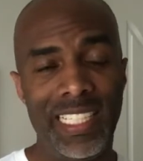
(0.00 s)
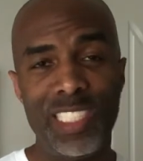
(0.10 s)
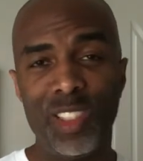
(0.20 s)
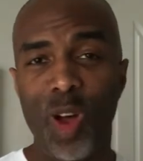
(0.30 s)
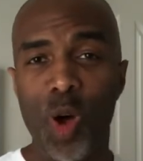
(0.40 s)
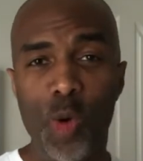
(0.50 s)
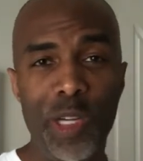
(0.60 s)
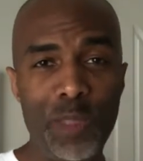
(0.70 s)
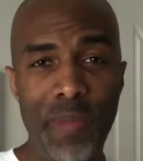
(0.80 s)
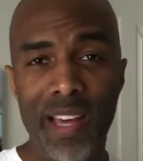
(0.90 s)
It's
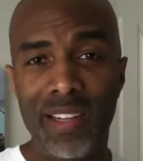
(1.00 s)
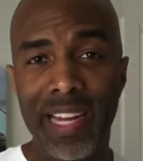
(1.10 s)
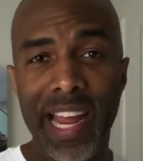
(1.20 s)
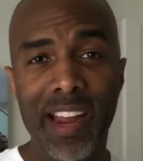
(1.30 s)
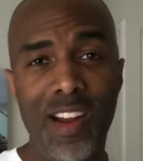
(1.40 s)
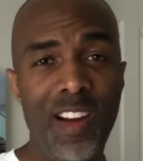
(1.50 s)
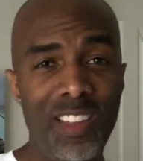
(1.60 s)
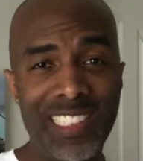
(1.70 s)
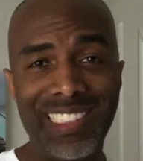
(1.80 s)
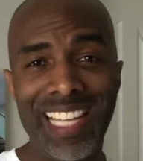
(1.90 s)
always better to err
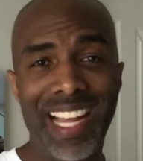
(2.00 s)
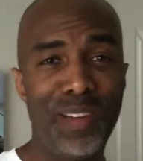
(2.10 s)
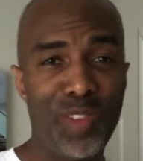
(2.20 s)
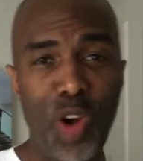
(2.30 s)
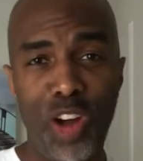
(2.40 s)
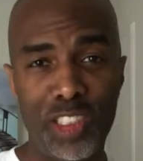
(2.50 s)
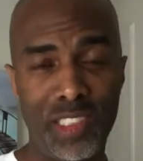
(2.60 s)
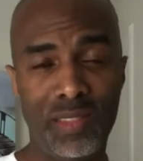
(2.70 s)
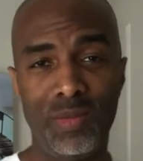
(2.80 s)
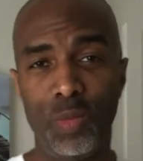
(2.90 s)
on the side of
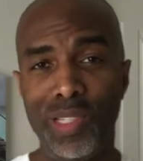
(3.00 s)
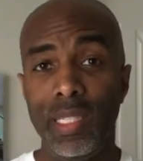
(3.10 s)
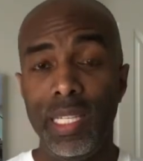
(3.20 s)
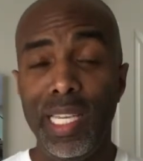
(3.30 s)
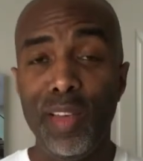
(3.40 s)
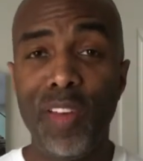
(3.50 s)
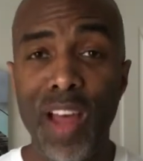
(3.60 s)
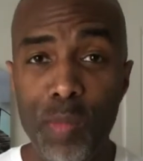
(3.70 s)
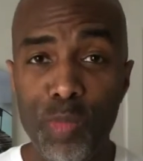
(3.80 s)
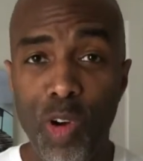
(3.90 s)
caution. If
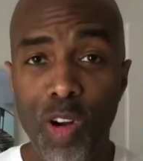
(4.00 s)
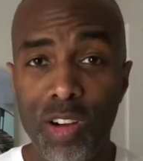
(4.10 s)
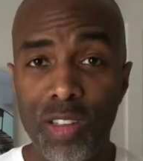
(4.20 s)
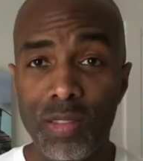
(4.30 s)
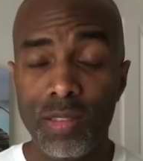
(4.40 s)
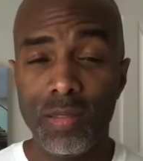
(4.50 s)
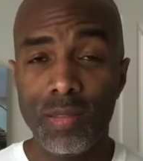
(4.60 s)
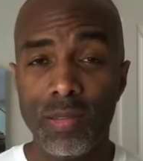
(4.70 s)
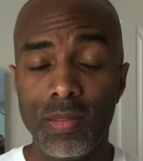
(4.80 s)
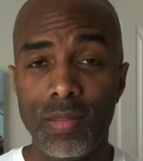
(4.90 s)
I'm wrong,
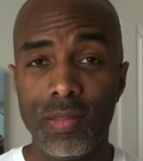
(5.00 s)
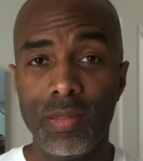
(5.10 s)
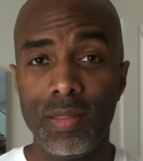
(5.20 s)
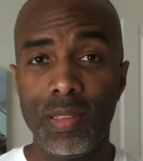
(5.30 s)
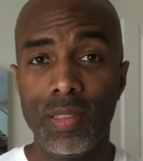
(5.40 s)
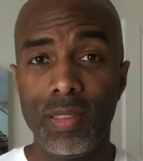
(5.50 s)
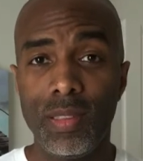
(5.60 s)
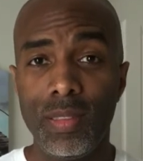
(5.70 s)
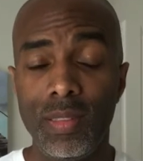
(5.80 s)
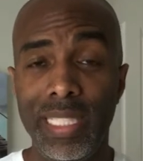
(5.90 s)

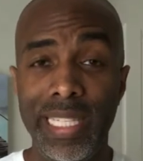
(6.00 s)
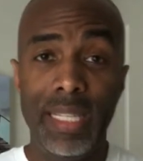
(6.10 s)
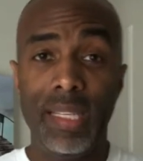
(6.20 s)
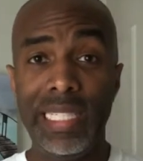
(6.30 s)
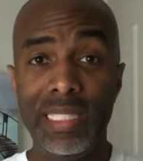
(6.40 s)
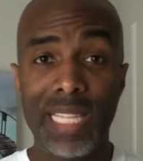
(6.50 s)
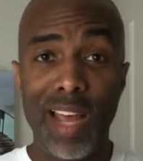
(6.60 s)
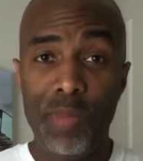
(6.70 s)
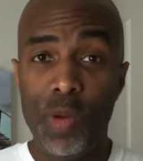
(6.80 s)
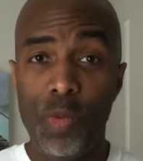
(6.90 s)
then at least
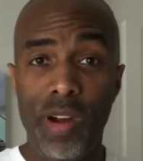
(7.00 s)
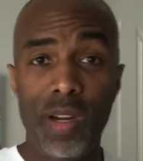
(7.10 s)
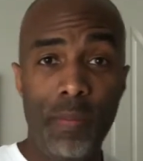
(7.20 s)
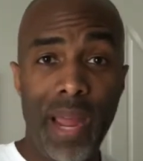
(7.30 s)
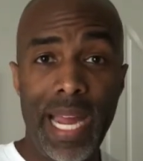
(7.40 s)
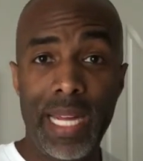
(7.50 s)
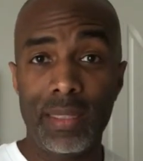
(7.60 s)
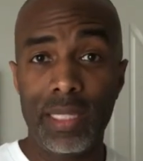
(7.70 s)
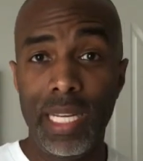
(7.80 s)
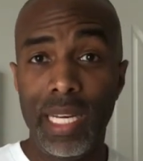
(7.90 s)
I've been wearing a
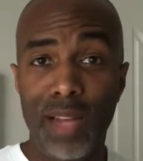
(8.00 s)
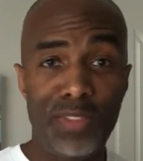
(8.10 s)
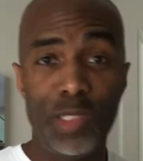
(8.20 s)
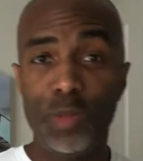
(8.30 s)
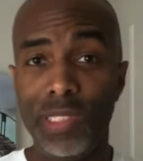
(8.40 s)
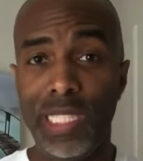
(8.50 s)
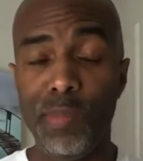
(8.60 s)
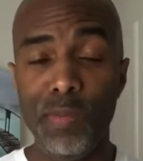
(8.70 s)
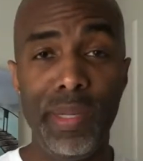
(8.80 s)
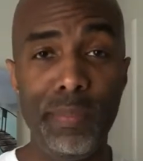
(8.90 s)
mask and I've still been
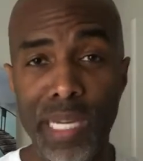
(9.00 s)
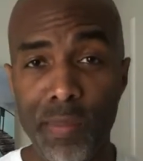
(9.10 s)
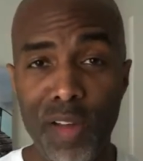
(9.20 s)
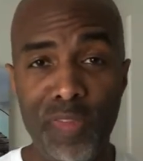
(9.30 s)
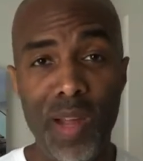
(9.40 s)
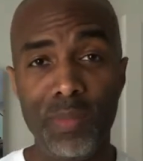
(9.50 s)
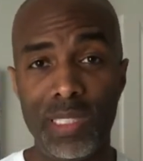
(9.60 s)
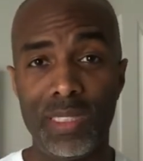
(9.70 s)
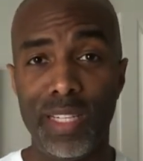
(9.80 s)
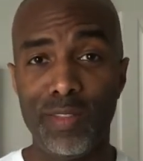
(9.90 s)
keeping me and my
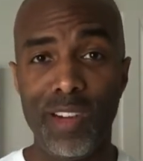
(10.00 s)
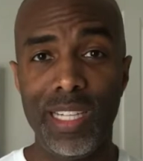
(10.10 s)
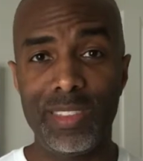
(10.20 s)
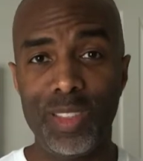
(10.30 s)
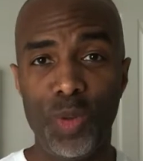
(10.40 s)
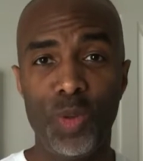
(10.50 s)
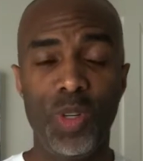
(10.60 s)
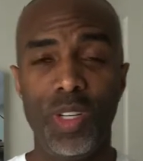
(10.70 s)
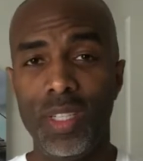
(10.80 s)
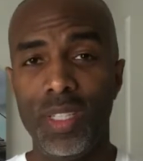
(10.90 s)
family safe, right? So